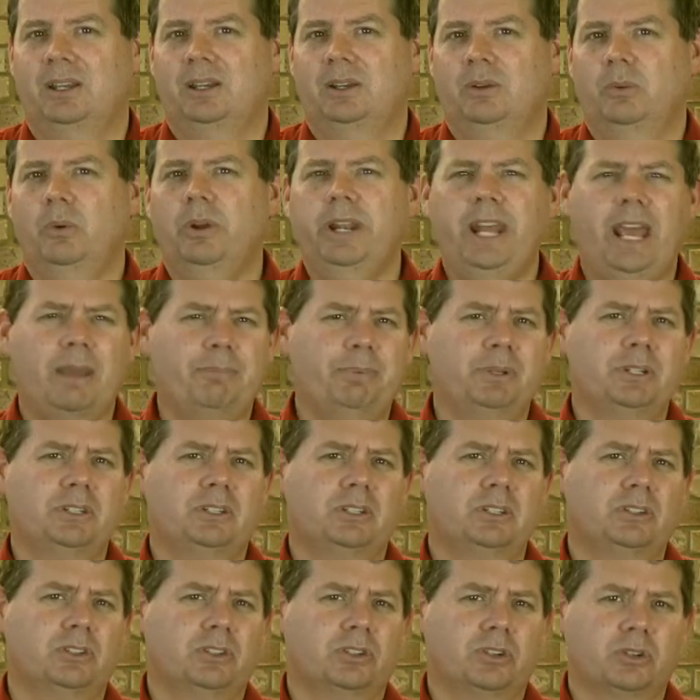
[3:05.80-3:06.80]
What happened
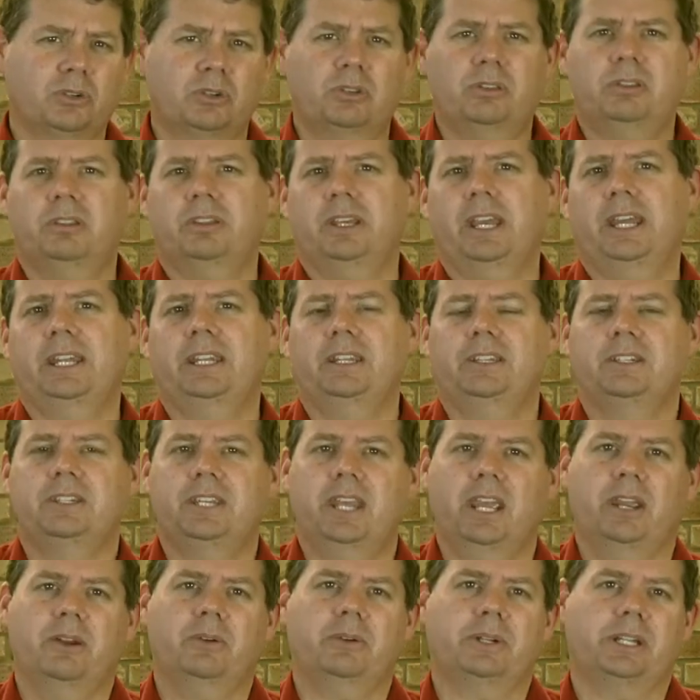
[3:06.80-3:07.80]
to truth and
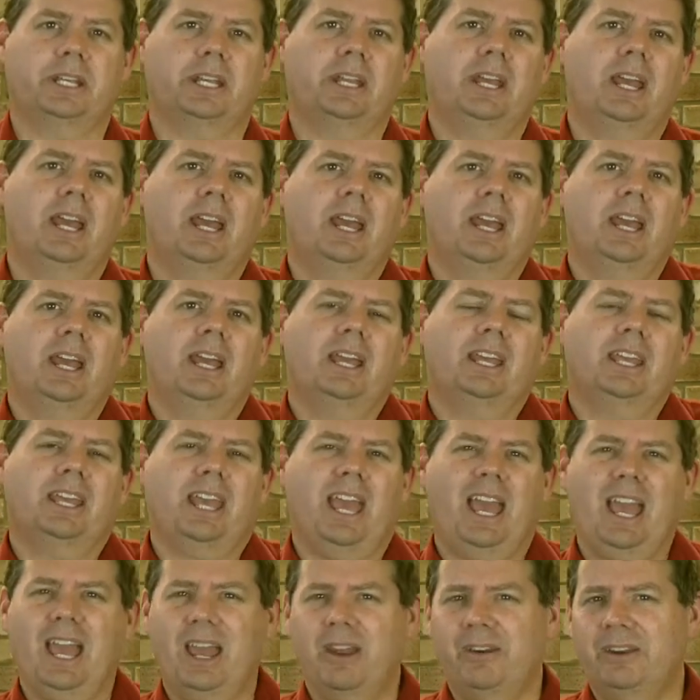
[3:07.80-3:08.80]
integrity,
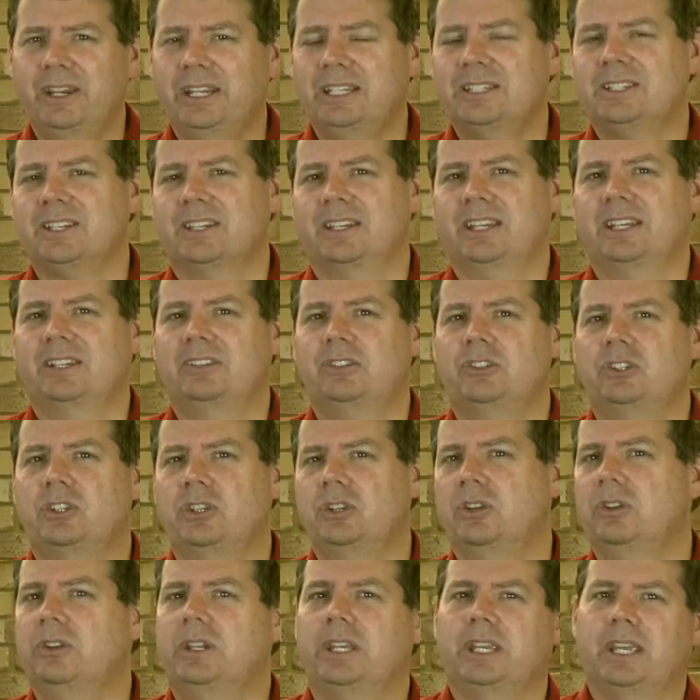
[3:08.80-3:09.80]
character and
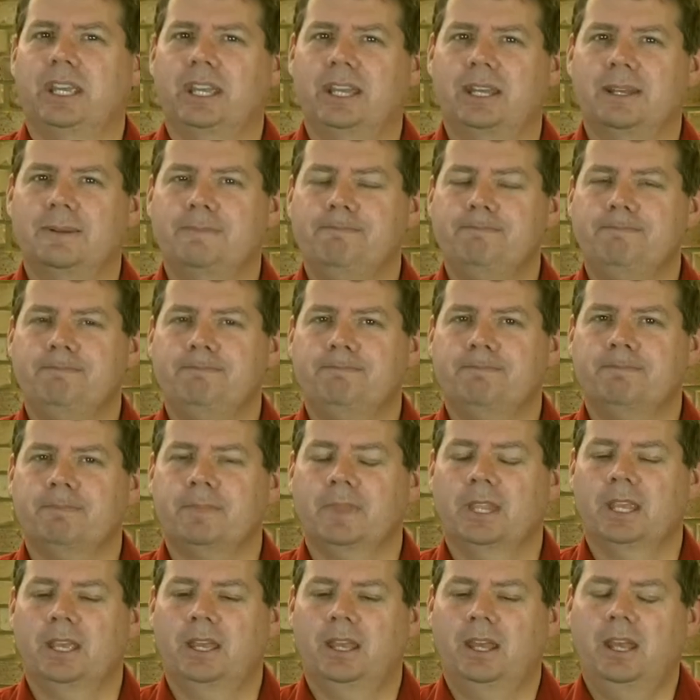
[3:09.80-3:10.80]
duty?
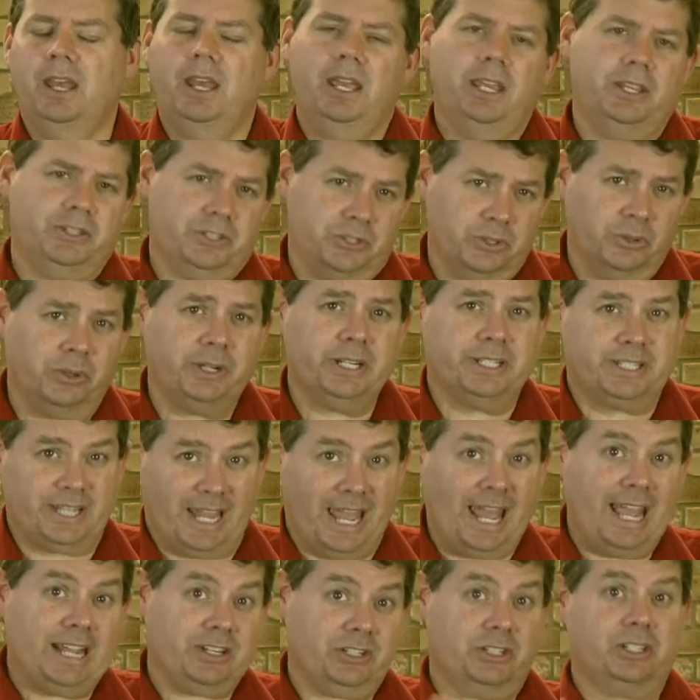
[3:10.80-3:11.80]
Historians
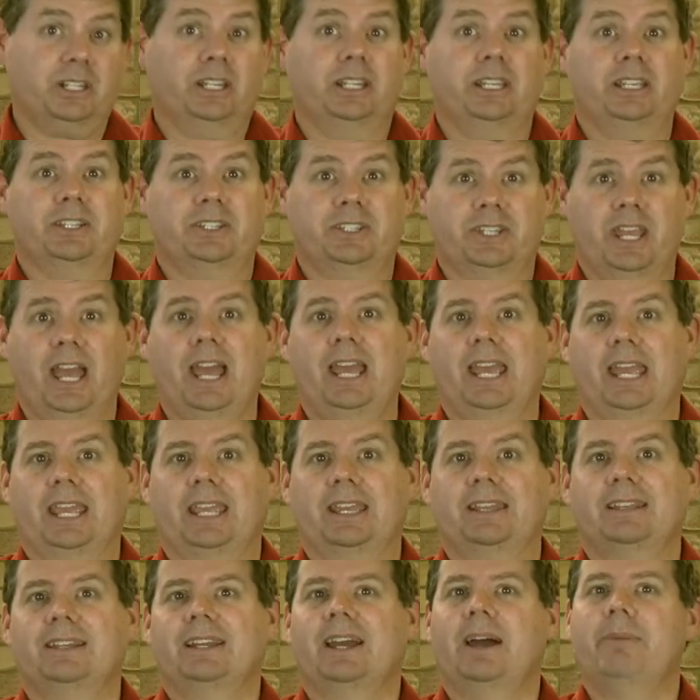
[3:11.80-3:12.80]
actually are
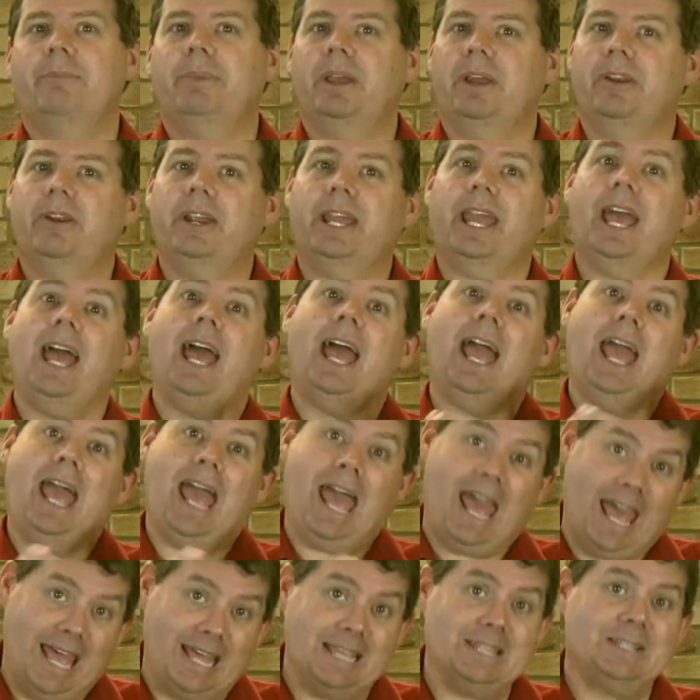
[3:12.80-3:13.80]
saying America
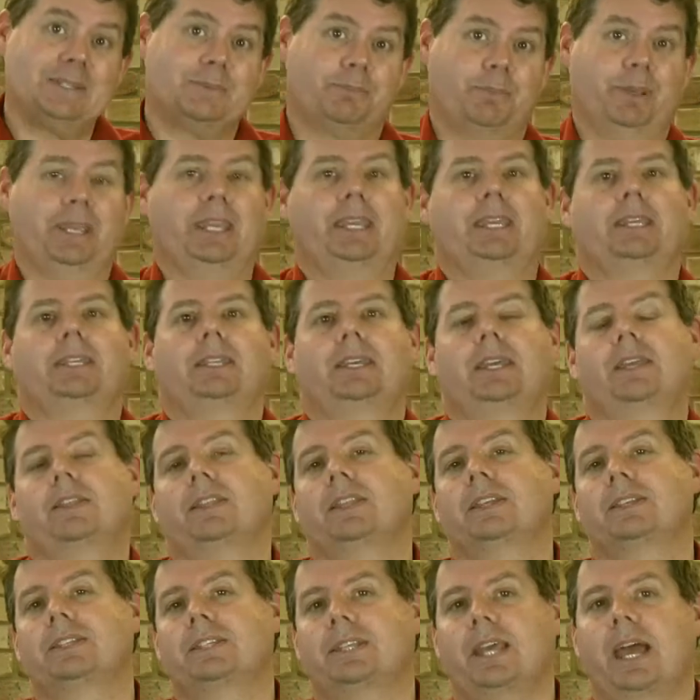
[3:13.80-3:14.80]
has been in
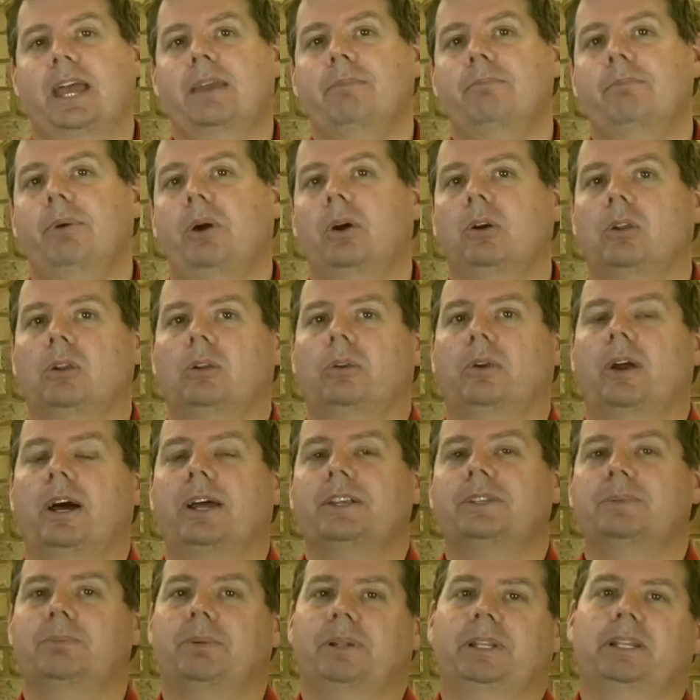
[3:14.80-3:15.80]
the same
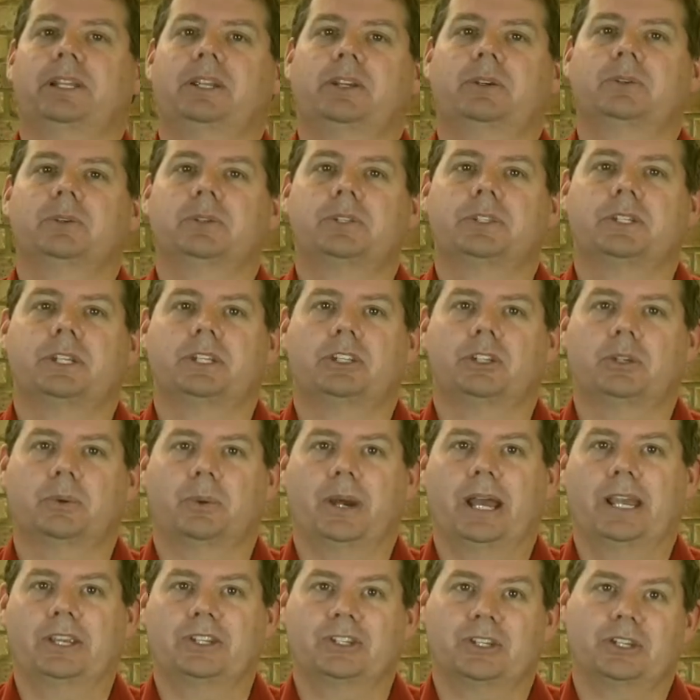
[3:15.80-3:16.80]
polarized political
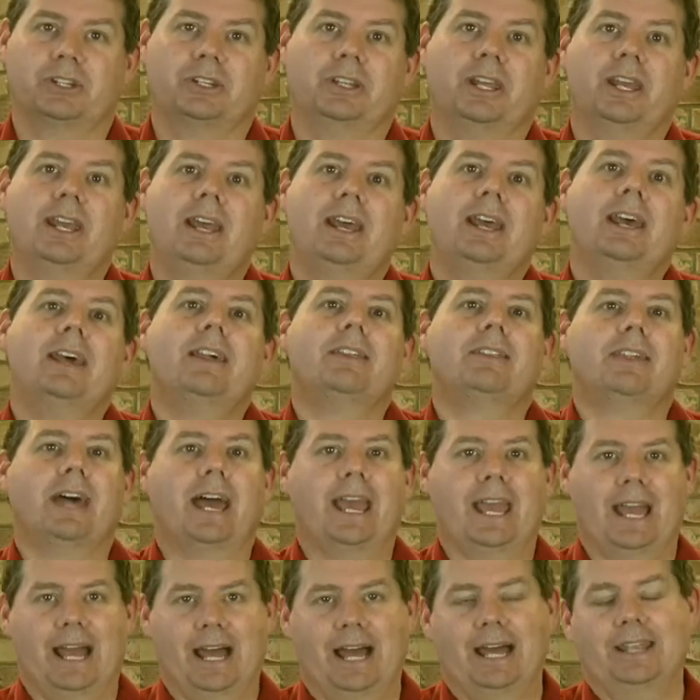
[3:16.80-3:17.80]
situation
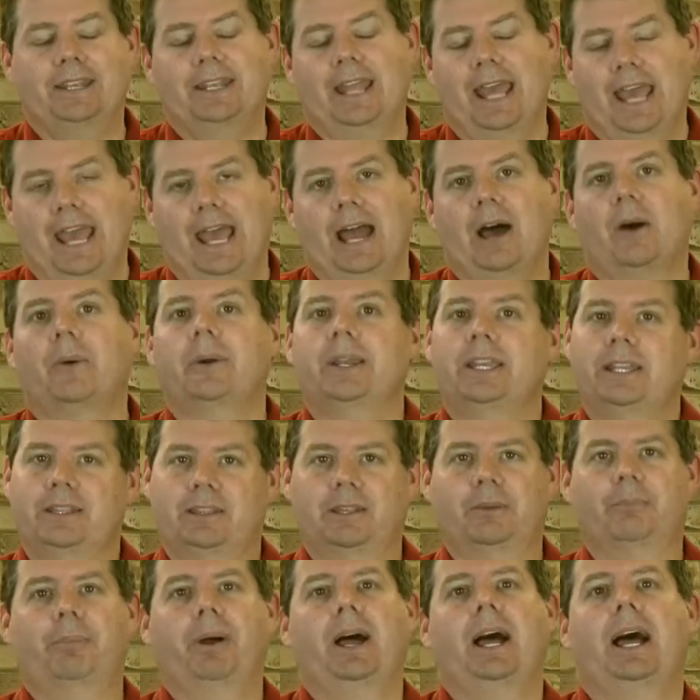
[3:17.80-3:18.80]
they are now in
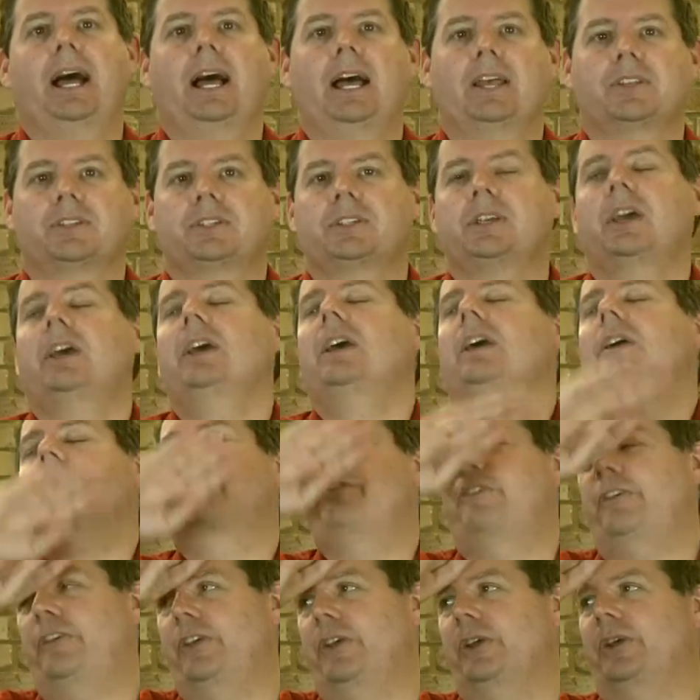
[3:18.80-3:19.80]
the past.
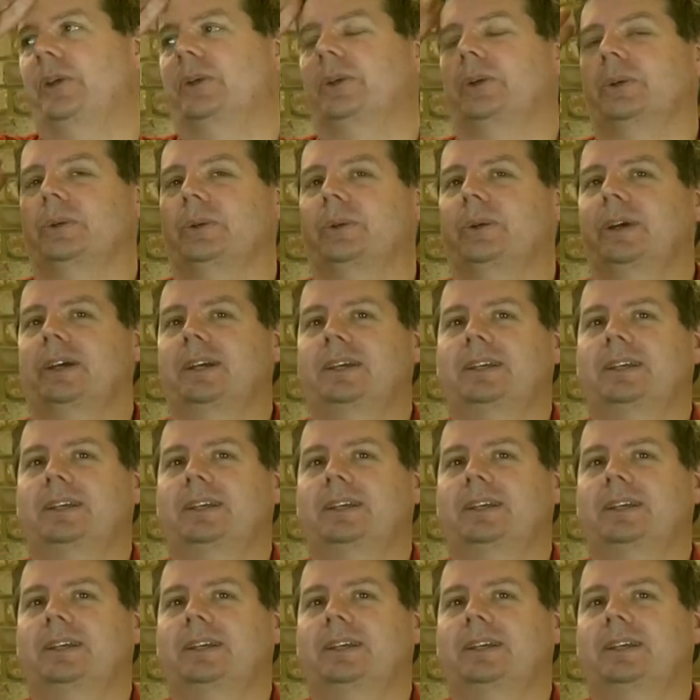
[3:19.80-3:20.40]
Phew!